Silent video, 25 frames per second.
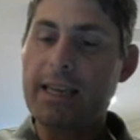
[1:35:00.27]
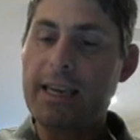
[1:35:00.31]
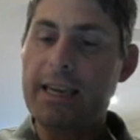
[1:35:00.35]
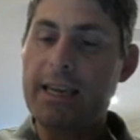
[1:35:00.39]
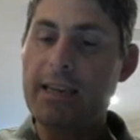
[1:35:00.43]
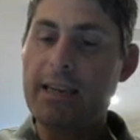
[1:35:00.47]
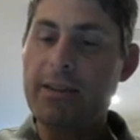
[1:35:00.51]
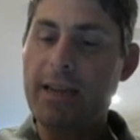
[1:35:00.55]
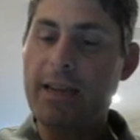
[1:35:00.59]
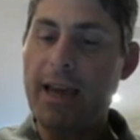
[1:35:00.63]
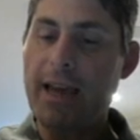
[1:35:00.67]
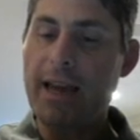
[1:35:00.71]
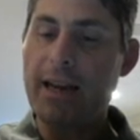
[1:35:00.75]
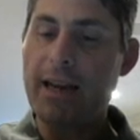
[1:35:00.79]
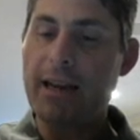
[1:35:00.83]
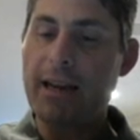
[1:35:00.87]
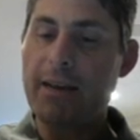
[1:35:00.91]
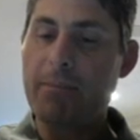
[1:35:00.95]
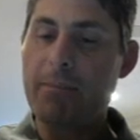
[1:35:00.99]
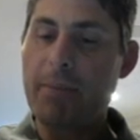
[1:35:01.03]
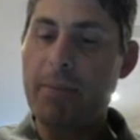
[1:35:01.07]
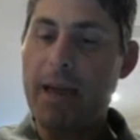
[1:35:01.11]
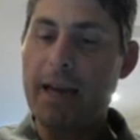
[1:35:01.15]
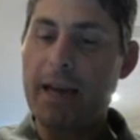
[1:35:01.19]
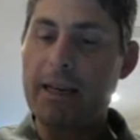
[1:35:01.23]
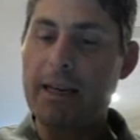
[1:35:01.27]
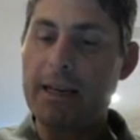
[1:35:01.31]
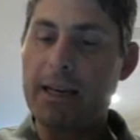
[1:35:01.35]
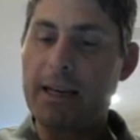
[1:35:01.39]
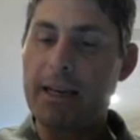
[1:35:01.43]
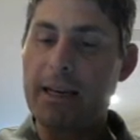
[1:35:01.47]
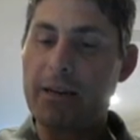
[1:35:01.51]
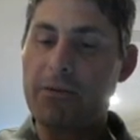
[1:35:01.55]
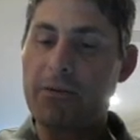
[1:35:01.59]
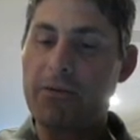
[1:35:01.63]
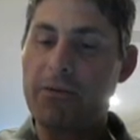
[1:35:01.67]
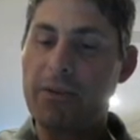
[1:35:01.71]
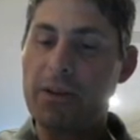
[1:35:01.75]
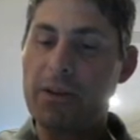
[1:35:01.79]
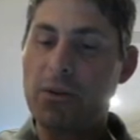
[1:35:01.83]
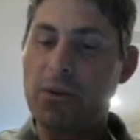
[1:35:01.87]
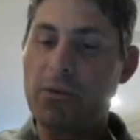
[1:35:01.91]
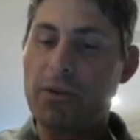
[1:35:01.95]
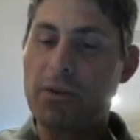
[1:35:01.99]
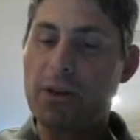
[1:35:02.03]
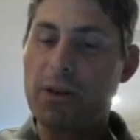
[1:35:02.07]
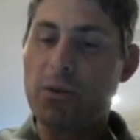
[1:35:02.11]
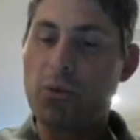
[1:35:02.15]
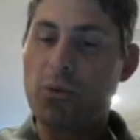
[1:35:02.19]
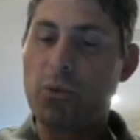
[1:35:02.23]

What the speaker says: in that magnetic field that